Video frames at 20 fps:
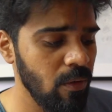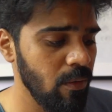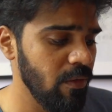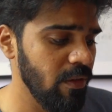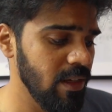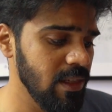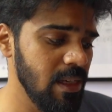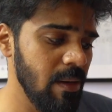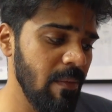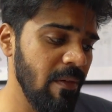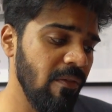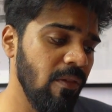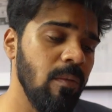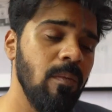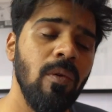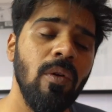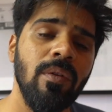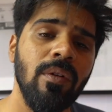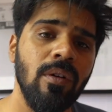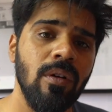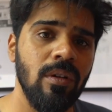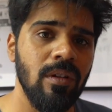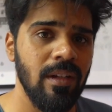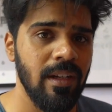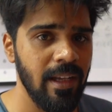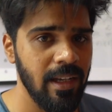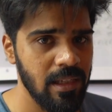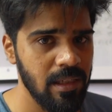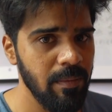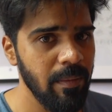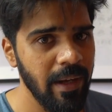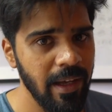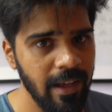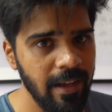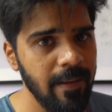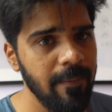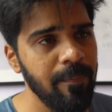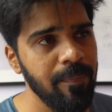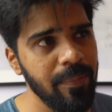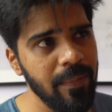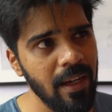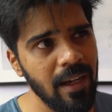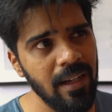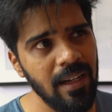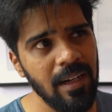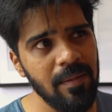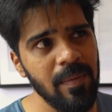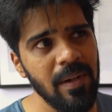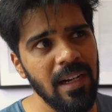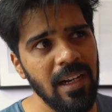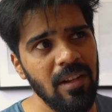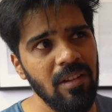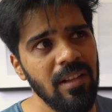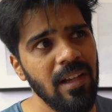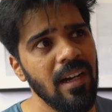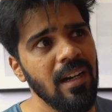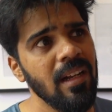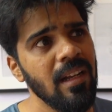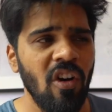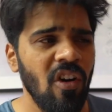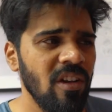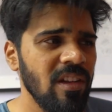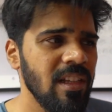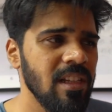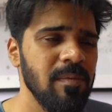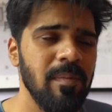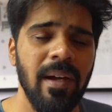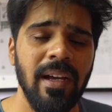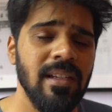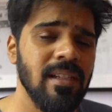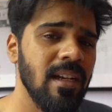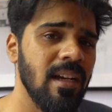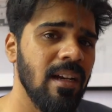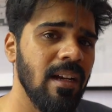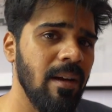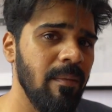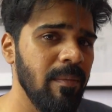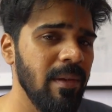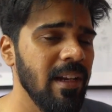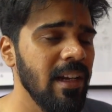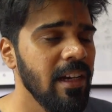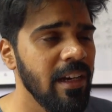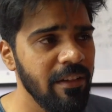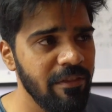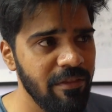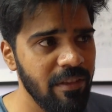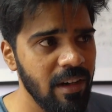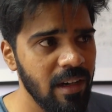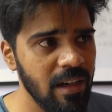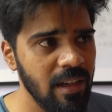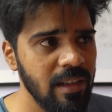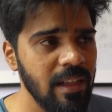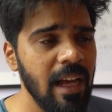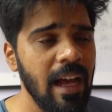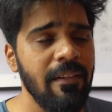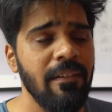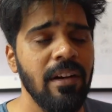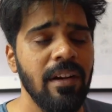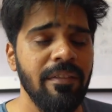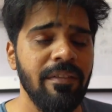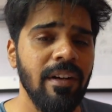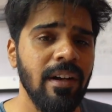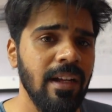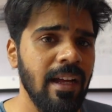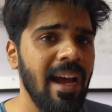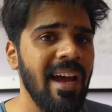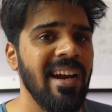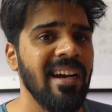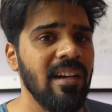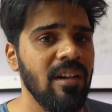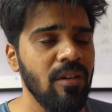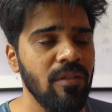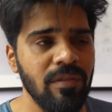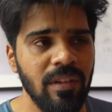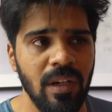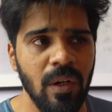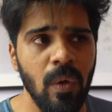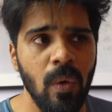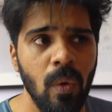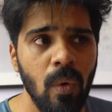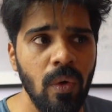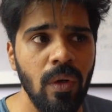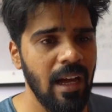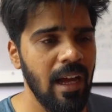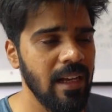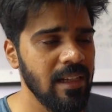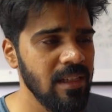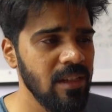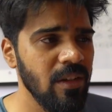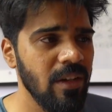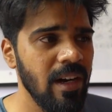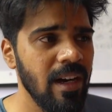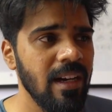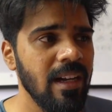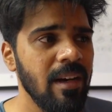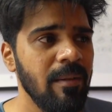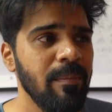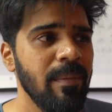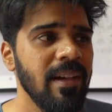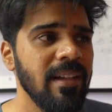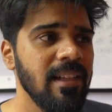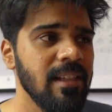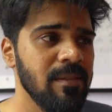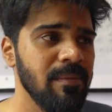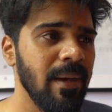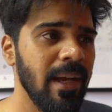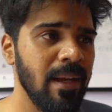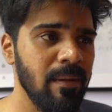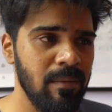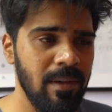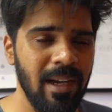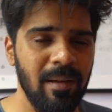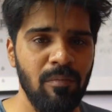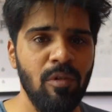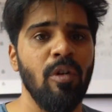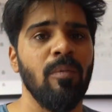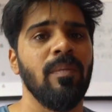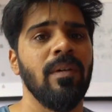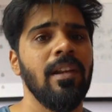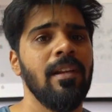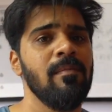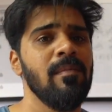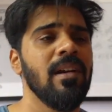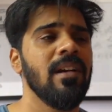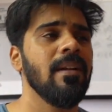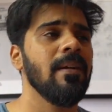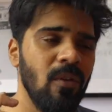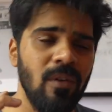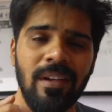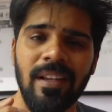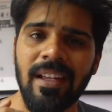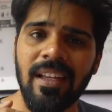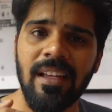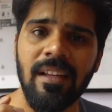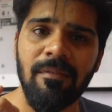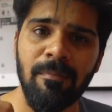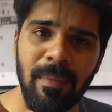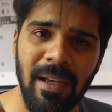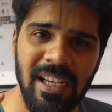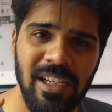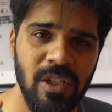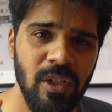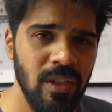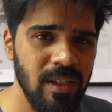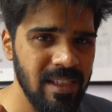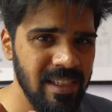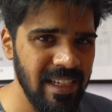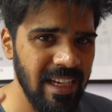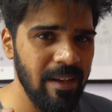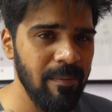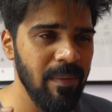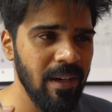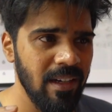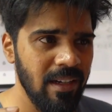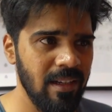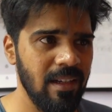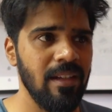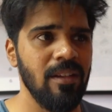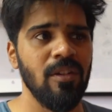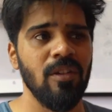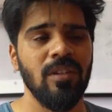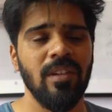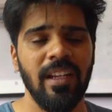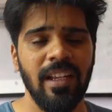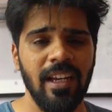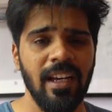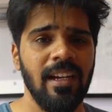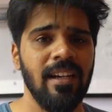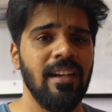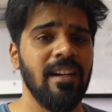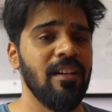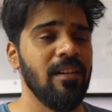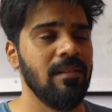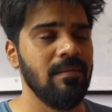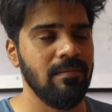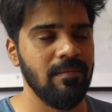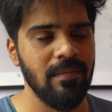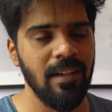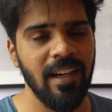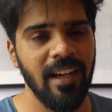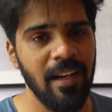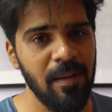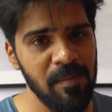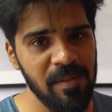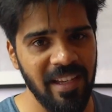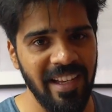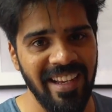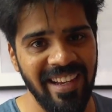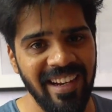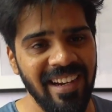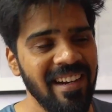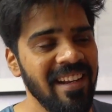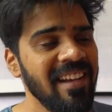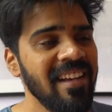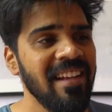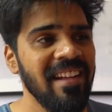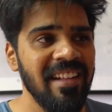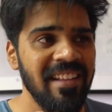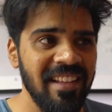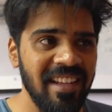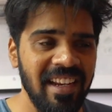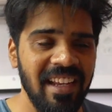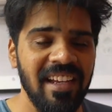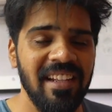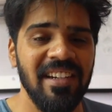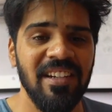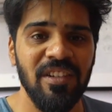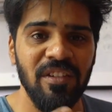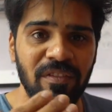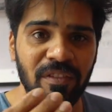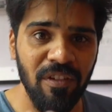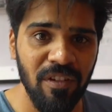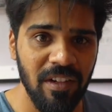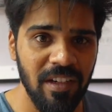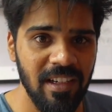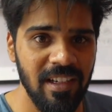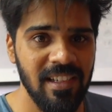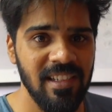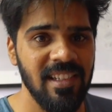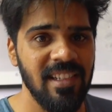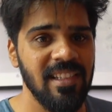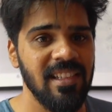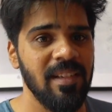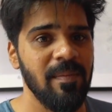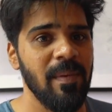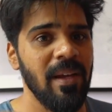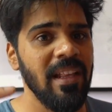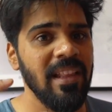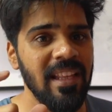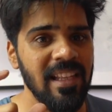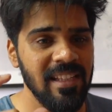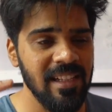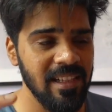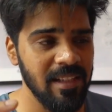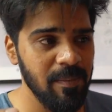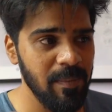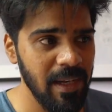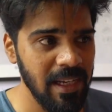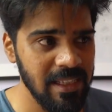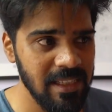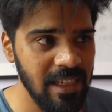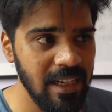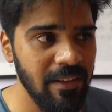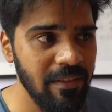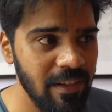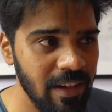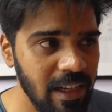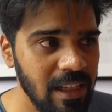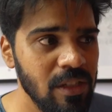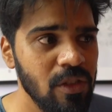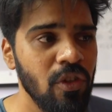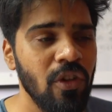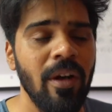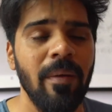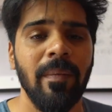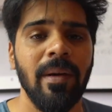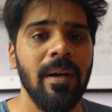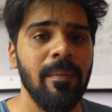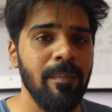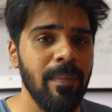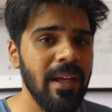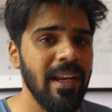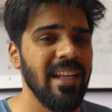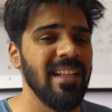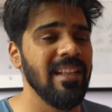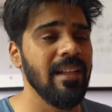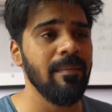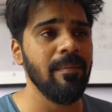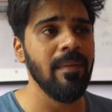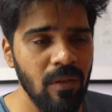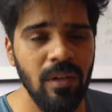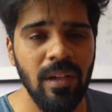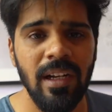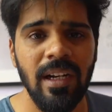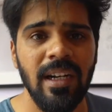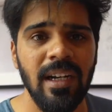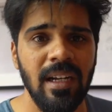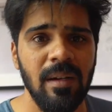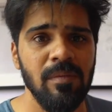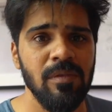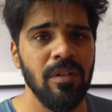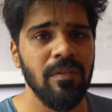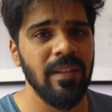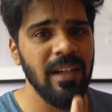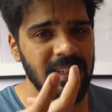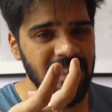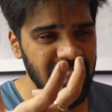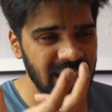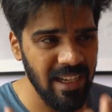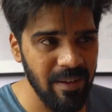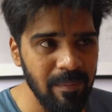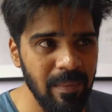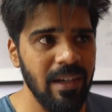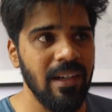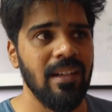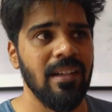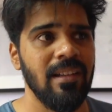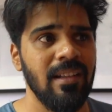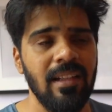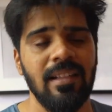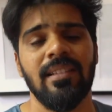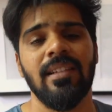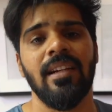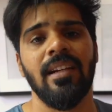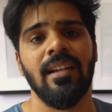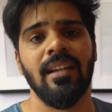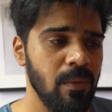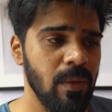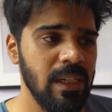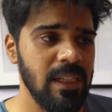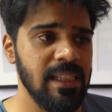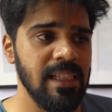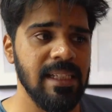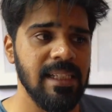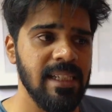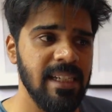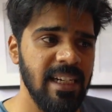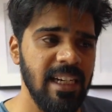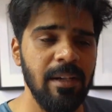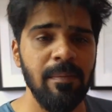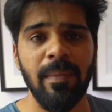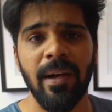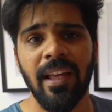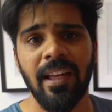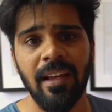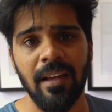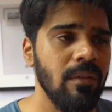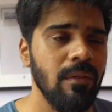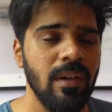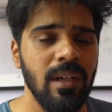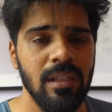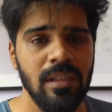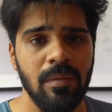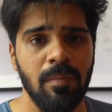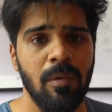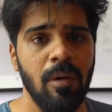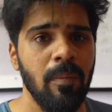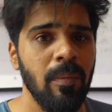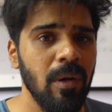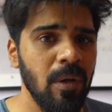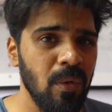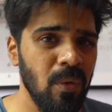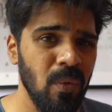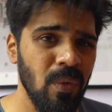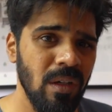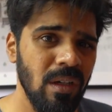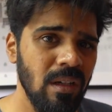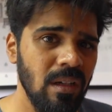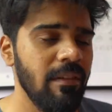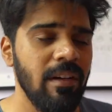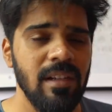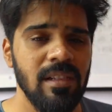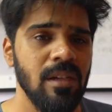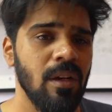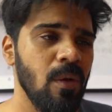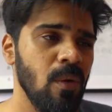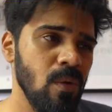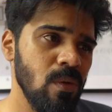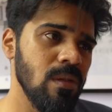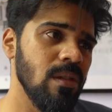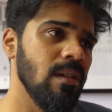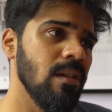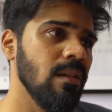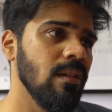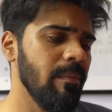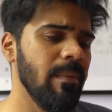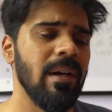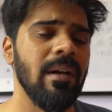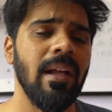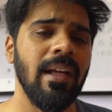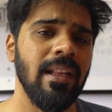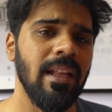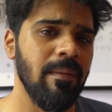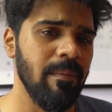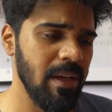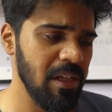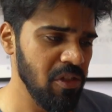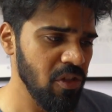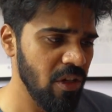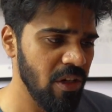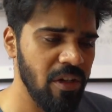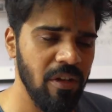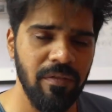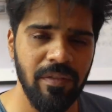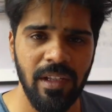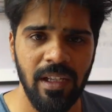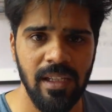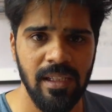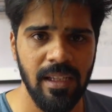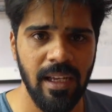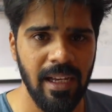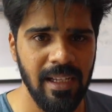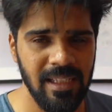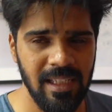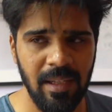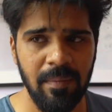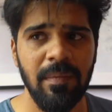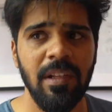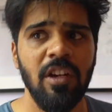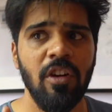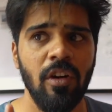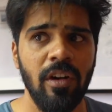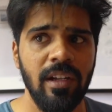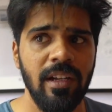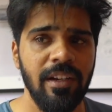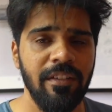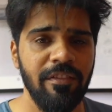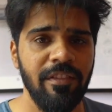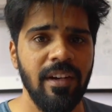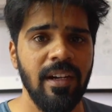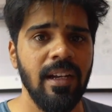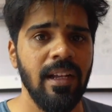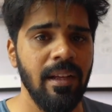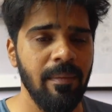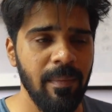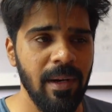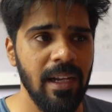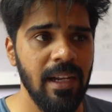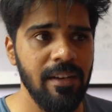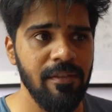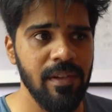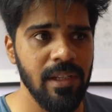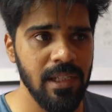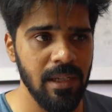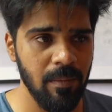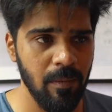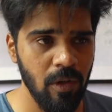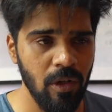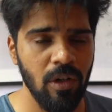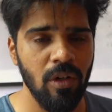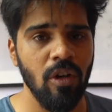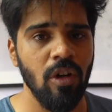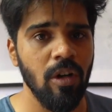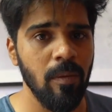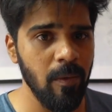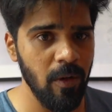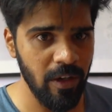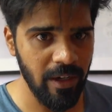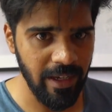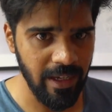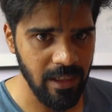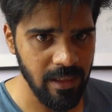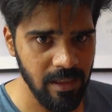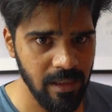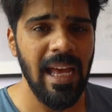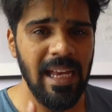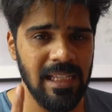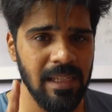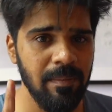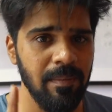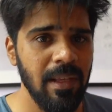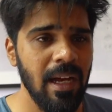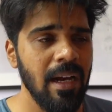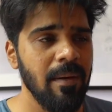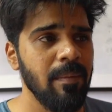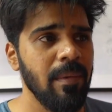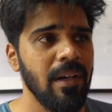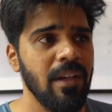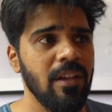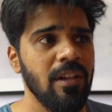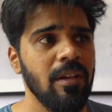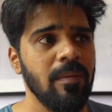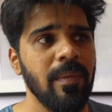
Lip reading: firstly, before moving on to the next bike, let me tell you that all these bikes are completely different. They have a different character of their own. Actually, you can't compare this bike like properly, but only based on segment, 300, again I'm saying it, 300 to 400cc, these are the bikes that I've ridden, so I'm comparing them only in terms of that segment. That's it. One is a street bike, one is a proper tourer, one is a cruiser. But I think majority of these, except the Royal Enfield Himalayan, which I'm going to talk about next, except that particular